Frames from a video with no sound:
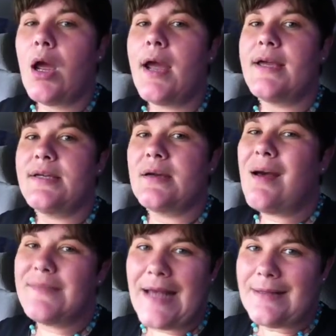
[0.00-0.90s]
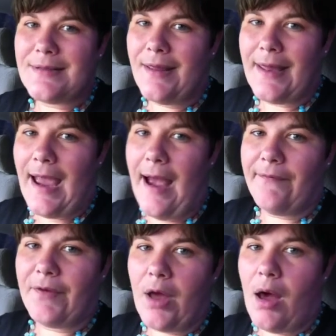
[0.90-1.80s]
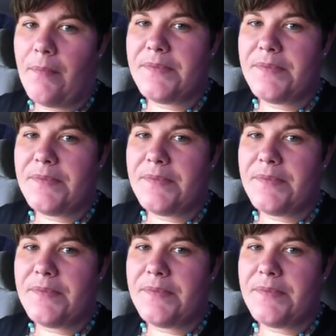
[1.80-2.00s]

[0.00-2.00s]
it comes out to like 1/2 cup.